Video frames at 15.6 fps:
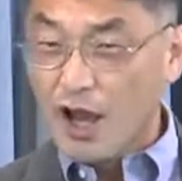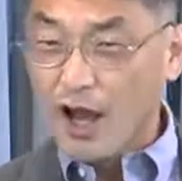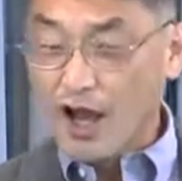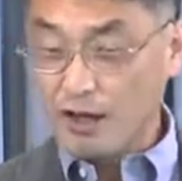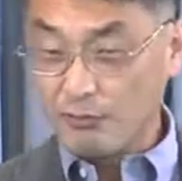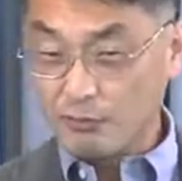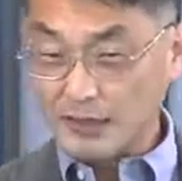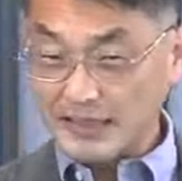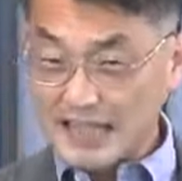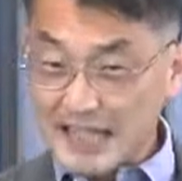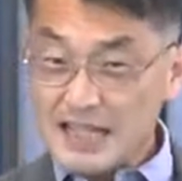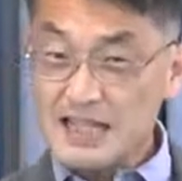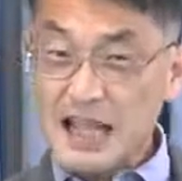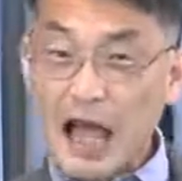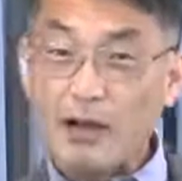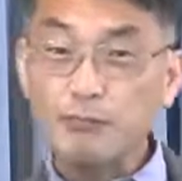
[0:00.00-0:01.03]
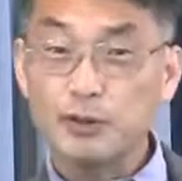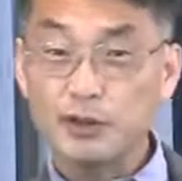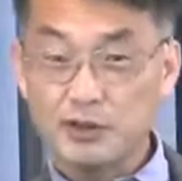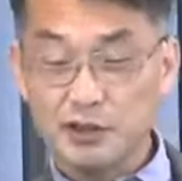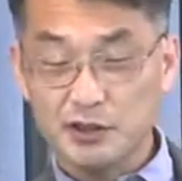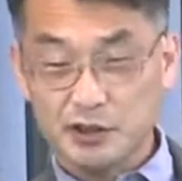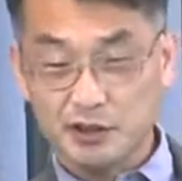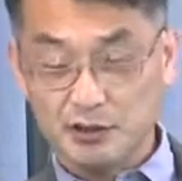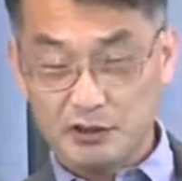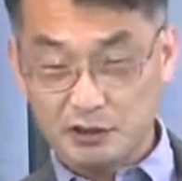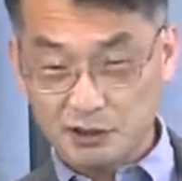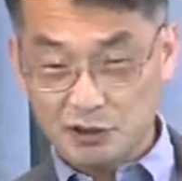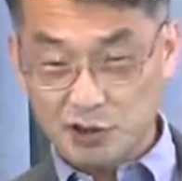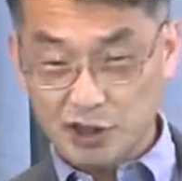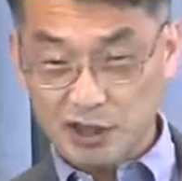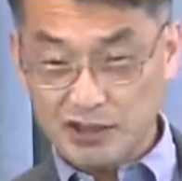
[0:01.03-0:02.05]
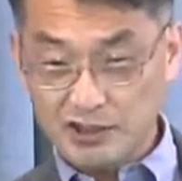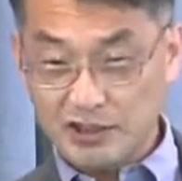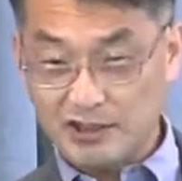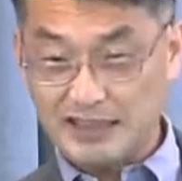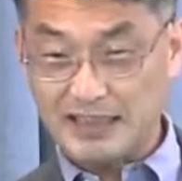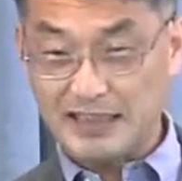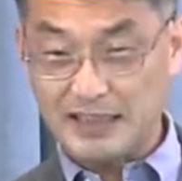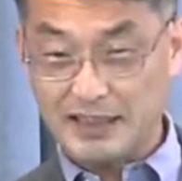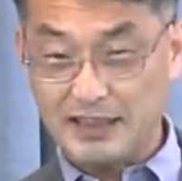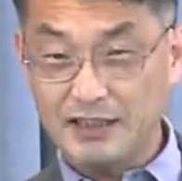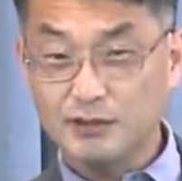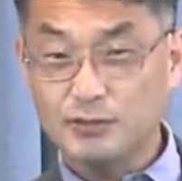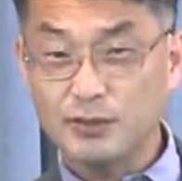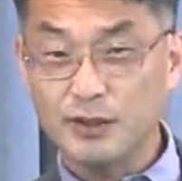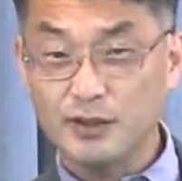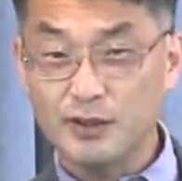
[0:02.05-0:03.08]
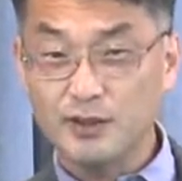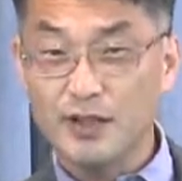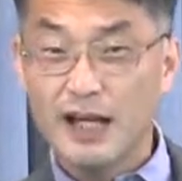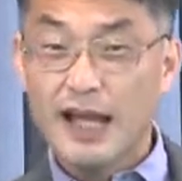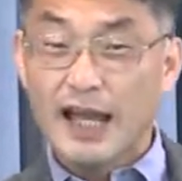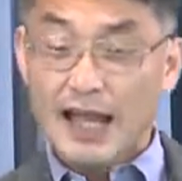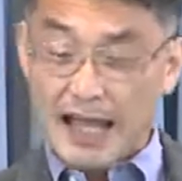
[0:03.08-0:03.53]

uh, within that particular judge as he led Israel.